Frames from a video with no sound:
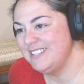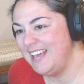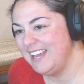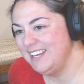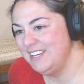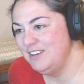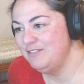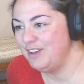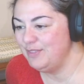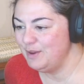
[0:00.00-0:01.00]
negative.
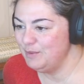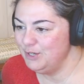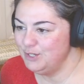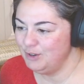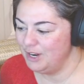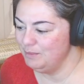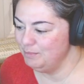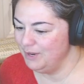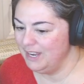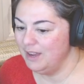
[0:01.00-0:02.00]
And then when you try to
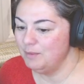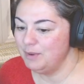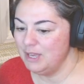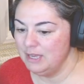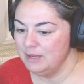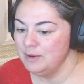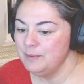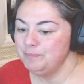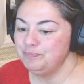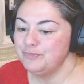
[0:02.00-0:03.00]
bring up a
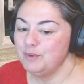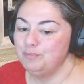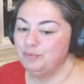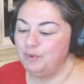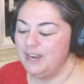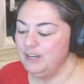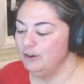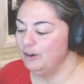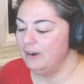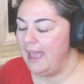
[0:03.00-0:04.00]

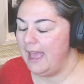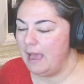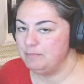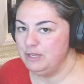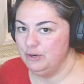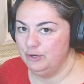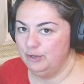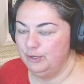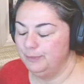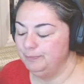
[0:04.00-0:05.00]
brighter, happier